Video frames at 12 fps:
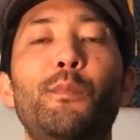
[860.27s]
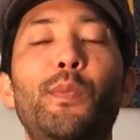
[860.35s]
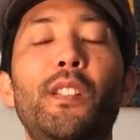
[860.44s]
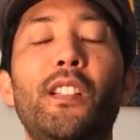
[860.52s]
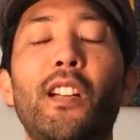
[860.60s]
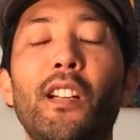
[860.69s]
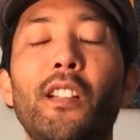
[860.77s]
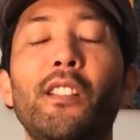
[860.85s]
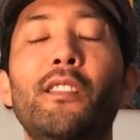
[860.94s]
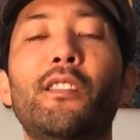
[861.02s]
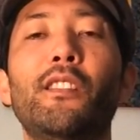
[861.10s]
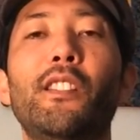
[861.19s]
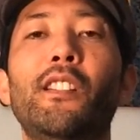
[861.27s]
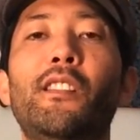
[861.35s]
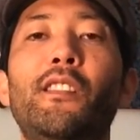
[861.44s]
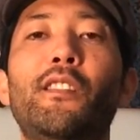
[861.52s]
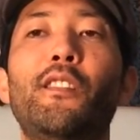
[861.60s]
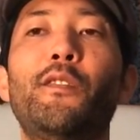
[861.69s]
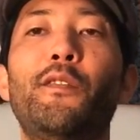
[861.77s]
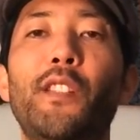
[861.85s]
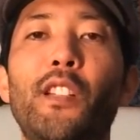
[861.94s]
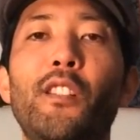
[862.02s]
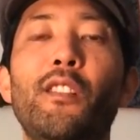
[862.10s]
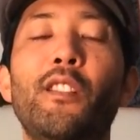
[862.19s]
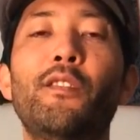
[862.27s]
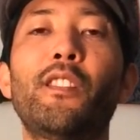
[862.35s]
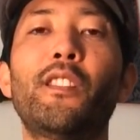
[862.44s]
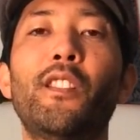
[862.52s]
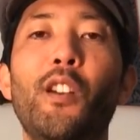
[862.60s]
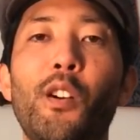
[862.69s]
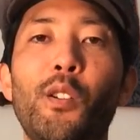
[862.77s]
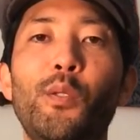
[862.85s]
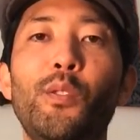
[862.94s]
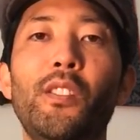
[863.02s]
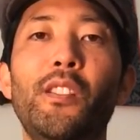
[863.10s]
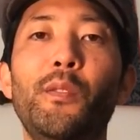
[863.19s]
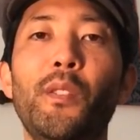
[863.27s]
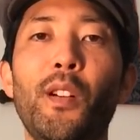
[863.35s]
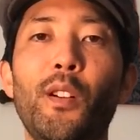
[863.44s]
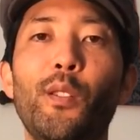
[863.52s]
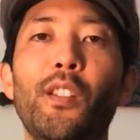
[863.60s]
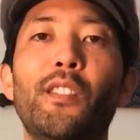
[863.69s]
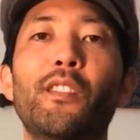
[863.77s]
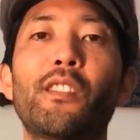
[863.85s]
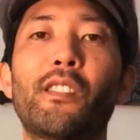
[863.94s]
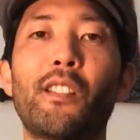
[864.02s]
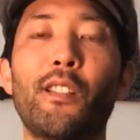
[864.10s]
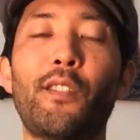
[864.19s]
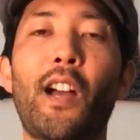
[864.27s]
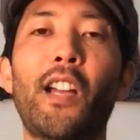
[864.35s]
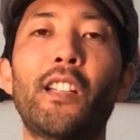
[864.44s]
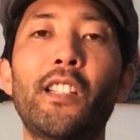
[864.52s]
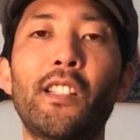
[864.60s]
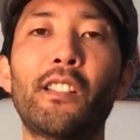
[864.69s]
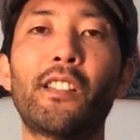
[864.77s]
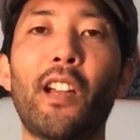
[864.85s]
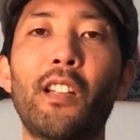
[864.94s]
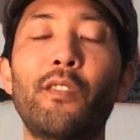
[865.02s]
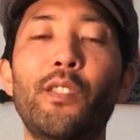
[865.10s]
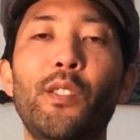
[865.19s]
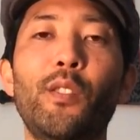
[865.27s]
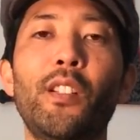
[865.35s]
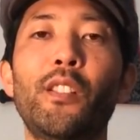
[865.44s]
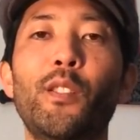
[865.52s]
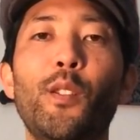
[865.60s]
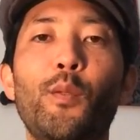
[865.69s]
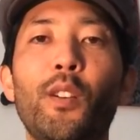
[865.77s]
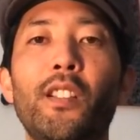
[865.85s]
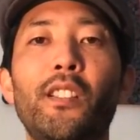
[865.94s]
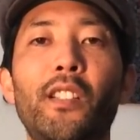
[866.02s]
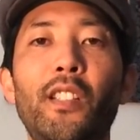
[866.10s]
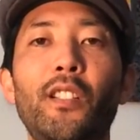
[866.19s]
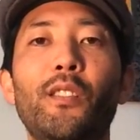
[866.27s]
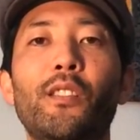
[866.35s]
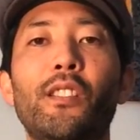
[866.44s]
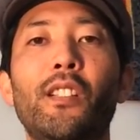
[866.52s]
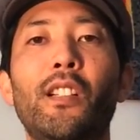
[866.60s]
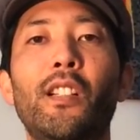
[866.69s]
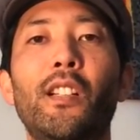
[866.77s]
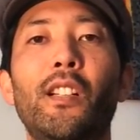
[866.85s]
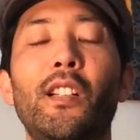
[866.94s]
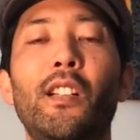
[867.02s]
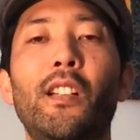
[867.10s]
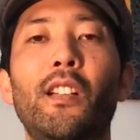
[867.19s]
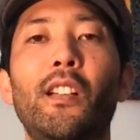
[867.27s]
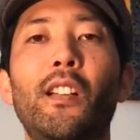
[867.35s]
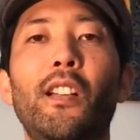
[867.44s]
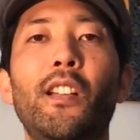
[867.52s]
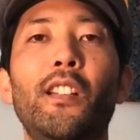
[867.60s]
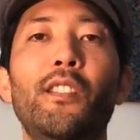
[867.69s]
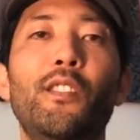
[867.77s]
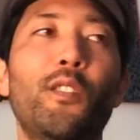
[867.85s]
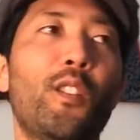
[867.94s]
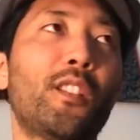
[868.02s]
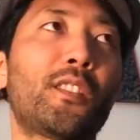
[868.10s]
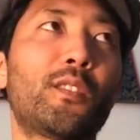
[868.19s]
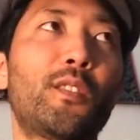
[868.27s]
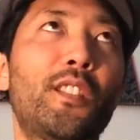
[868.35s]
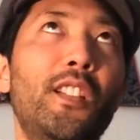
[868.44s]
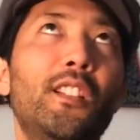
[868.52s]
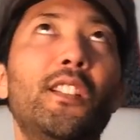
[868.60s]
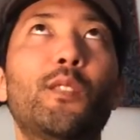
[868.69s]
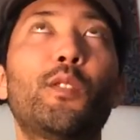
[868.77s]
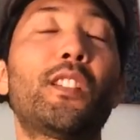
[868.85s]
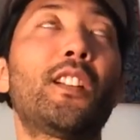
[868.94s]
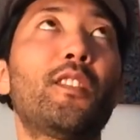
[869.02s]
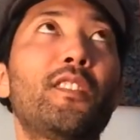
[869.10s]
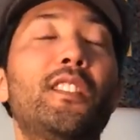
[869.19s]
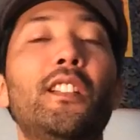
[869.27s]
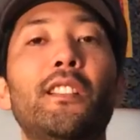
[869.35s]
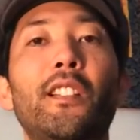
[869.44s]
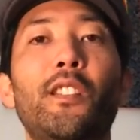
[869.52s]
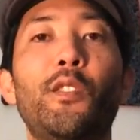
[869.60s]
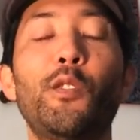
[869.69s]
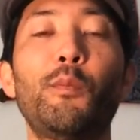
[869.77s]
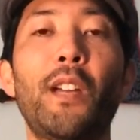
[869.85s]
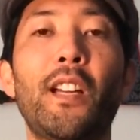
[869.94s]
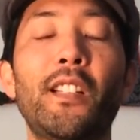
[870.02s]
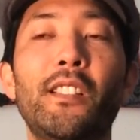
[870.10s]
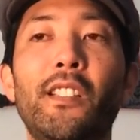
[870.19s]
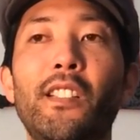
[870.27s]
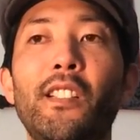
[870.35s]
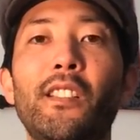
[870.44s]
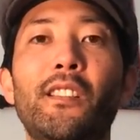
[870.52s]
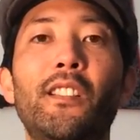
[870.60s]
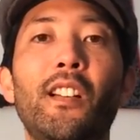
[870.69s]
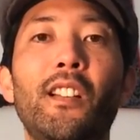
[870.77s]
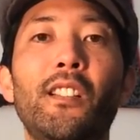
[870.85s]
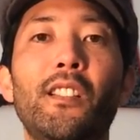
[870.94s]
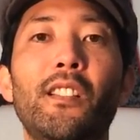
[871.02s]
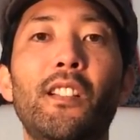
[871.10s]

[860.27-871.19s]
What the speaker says: Because it's the fear of the known. You know that there's stuff hiding inside of you and you don't want to deal. And you're also dealing with everything that humanity has done.